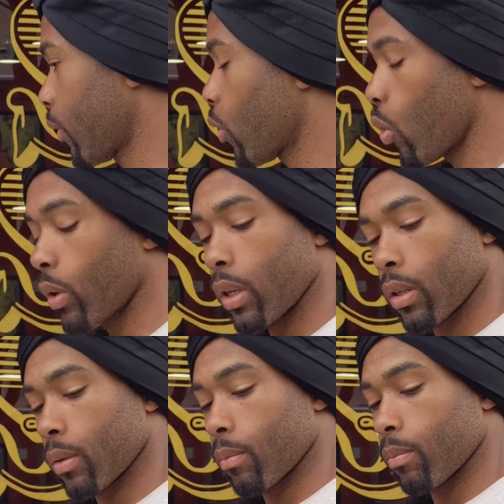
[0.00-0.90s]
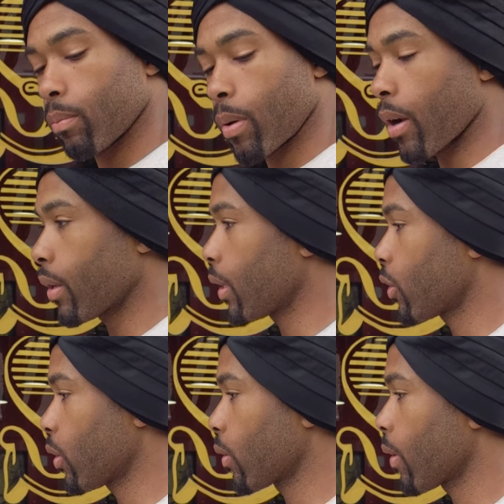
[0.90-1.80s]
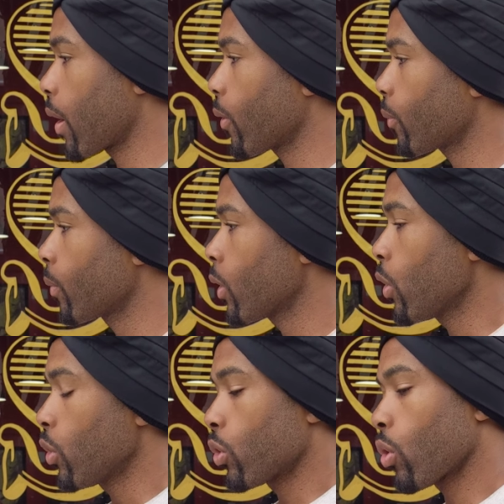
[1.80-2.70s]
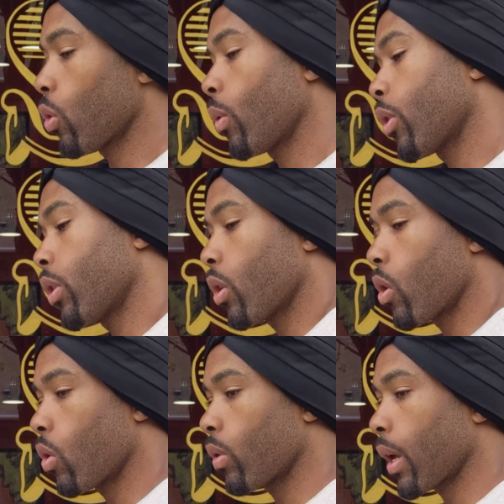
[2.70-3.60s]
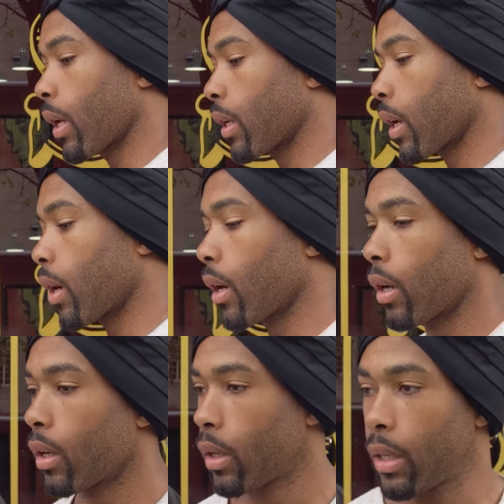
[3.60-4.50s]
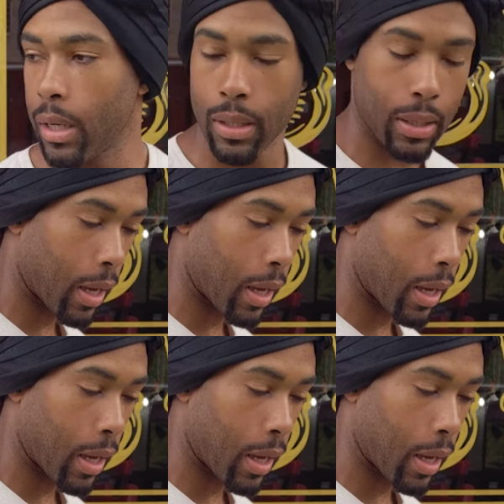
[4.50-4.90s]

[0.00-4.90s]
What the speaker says: We hold it parallel to the ground. So we're gonna go like, in this